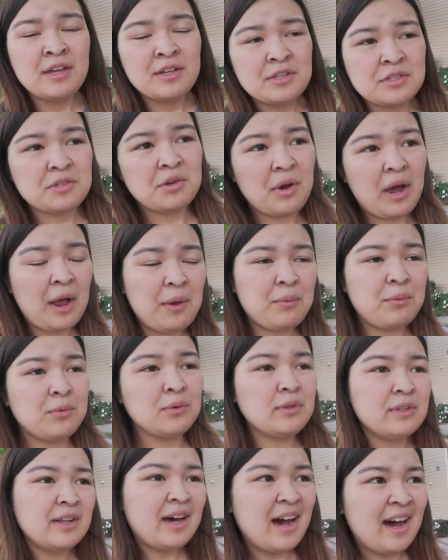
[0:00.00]
so I
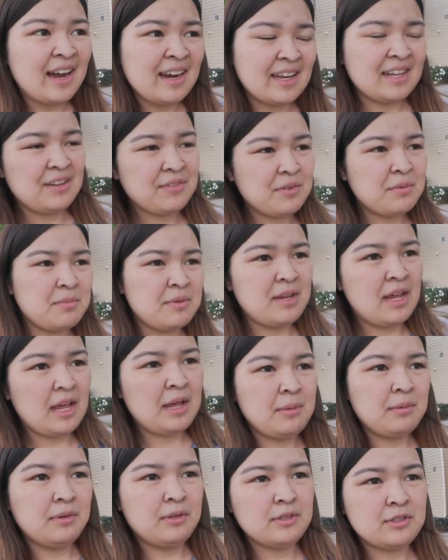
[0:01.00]
will not even be
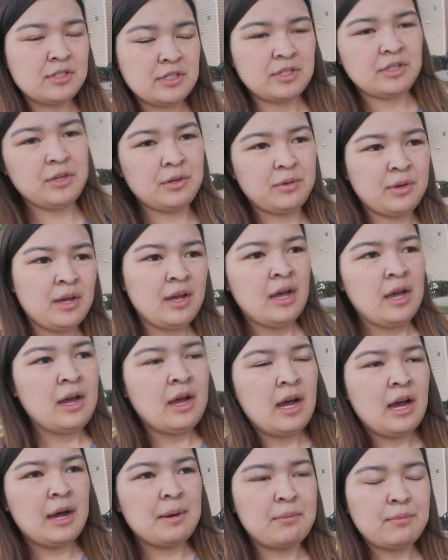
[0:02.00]
able to
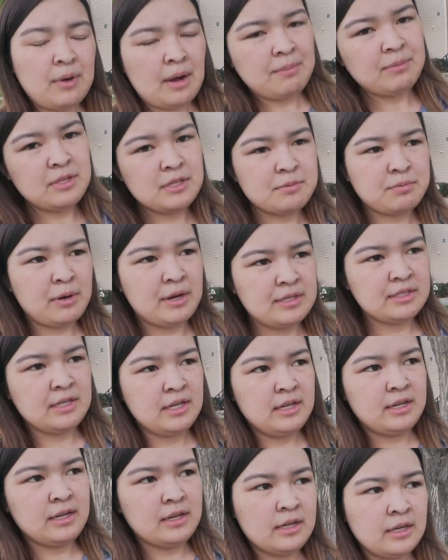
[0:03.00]
wrap this
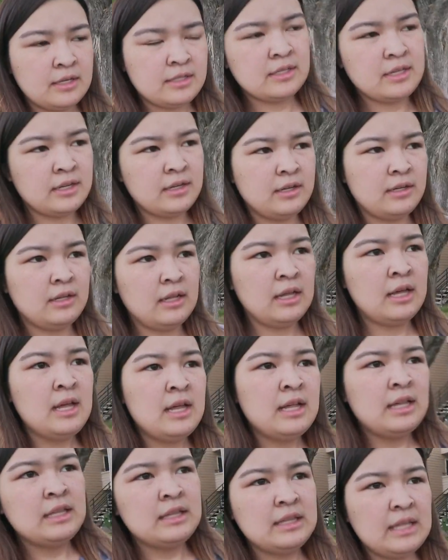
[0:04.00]
present till
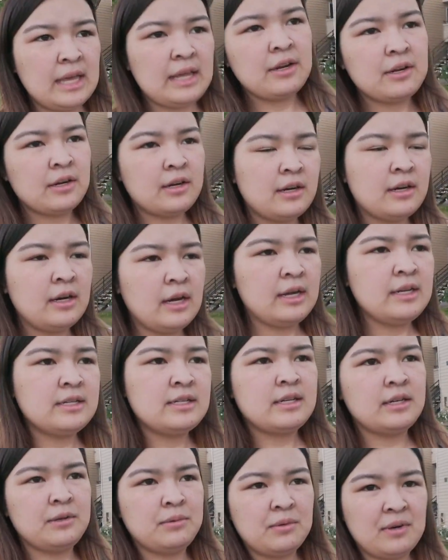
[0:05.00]
later,
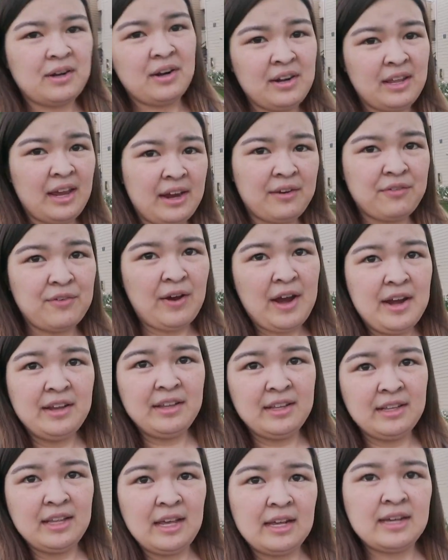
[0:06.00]
until we're like
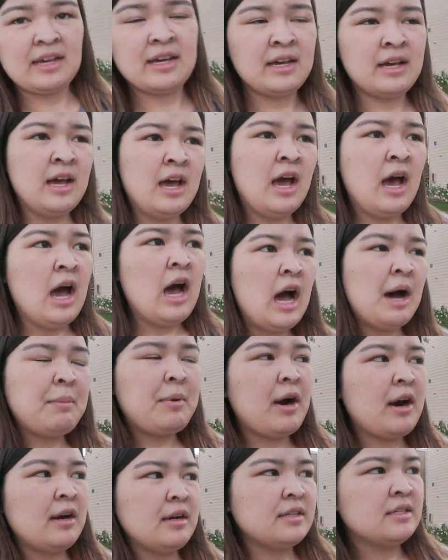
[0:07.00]
finally like
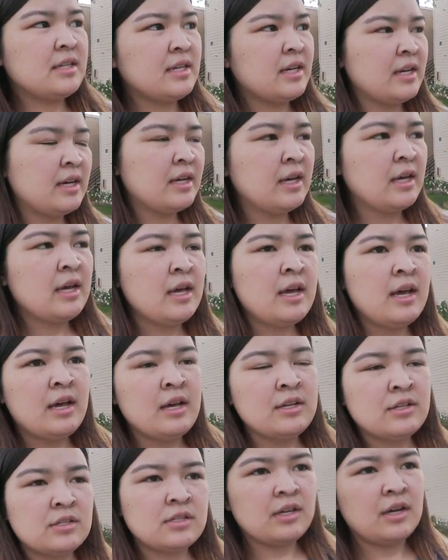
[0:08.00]
apart.
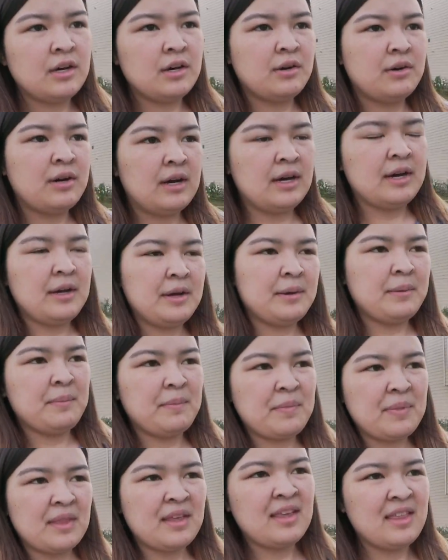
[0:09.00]
So
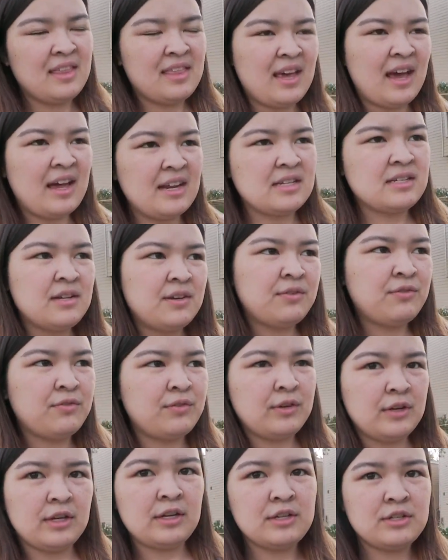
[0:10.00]
that
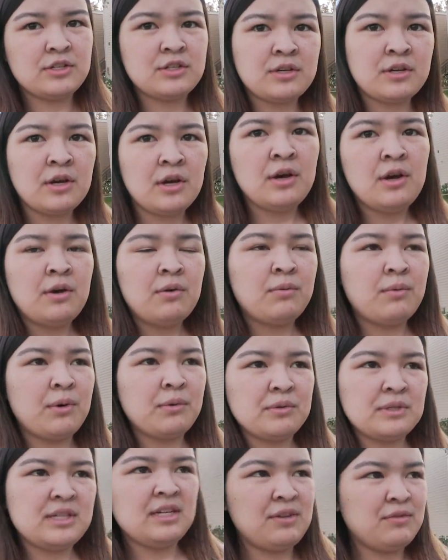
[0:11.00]
footage
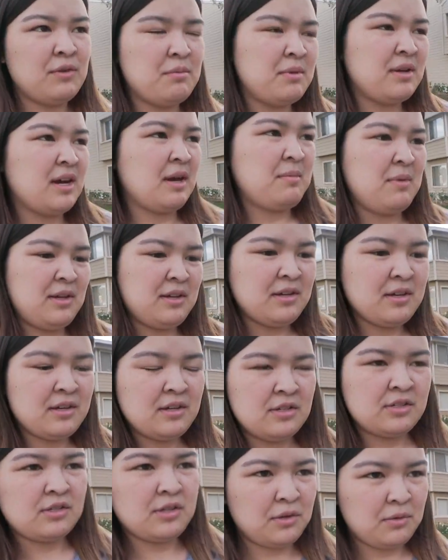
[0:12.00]
won't even be coming
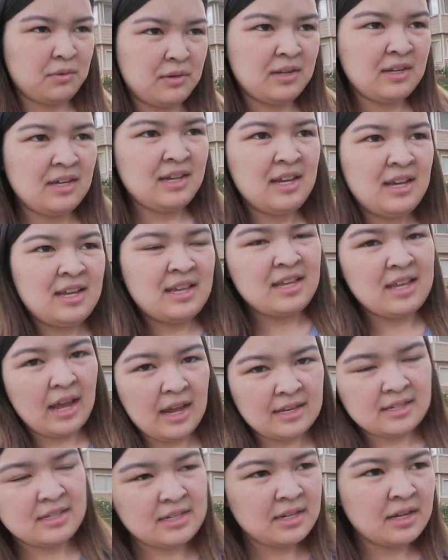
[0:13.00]
soon
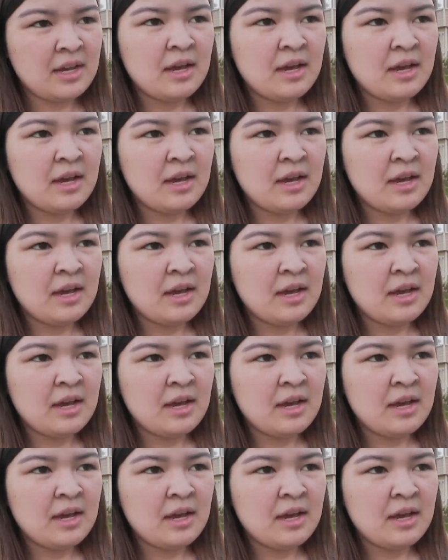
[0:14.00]
yet.